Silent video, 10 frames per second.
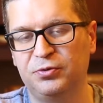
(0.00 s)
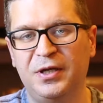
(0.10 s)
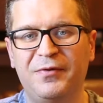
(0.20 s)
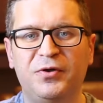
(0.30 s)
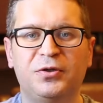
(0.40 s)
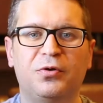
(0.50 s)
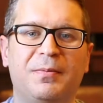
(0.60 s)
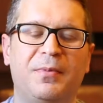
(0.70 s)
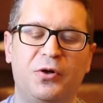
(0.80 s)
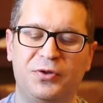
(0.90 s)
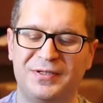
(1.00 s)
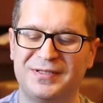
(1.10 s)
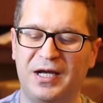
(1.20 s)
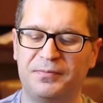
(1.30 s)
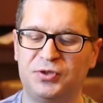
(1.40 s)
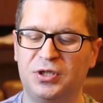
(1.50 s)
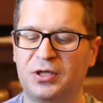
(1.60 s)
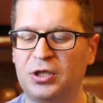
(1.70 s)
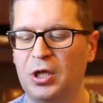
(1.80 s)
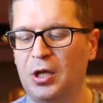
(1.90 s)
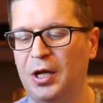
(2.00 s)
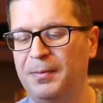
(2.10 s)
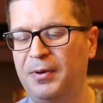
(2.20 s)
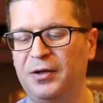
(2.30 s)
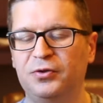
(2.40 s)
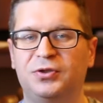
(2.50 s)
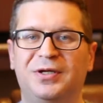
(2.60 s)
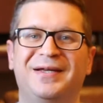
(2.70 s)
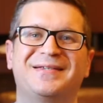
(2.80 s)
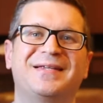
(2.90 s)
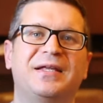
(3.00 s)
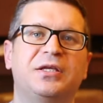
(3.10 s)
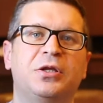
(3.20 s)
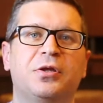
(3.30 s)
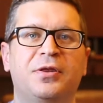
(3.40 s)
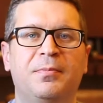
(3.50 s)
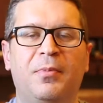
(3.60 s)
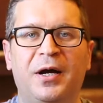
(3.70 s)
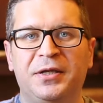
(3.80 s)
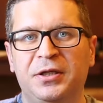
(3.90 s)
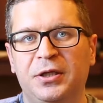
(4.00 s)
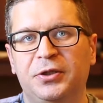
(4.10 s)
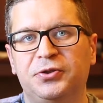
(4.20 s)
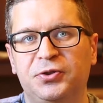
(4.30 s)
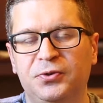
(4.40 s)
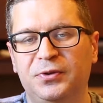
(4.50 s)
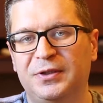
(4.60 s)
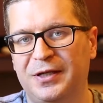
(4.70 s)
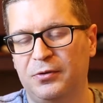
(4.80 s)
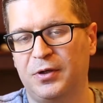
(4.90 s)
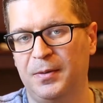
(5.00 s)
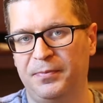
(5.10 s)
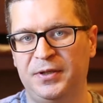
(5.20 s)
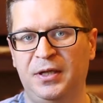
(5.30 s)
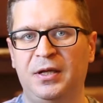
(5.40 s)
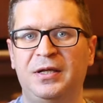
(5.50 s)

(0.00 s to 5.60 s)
Today I want to about the subject about uh, sending the money to the title company.